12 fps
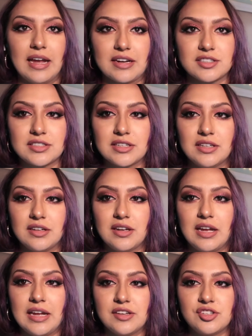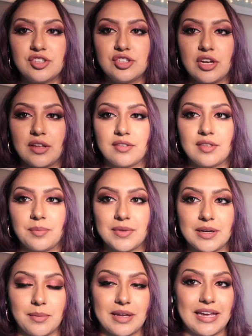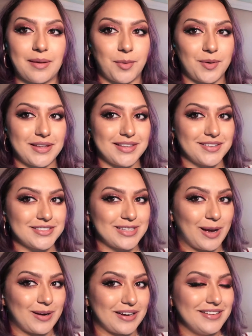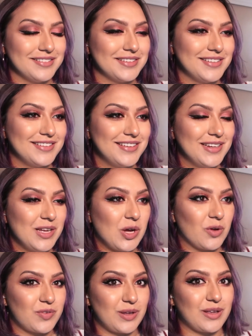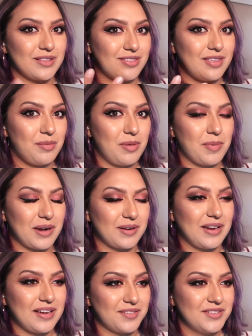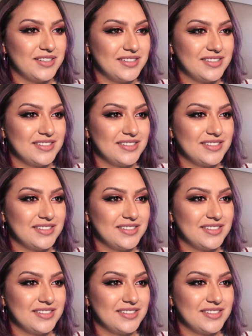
Actually gonna adjust something on my camera right there, sorry. Hopefully you can see me better now.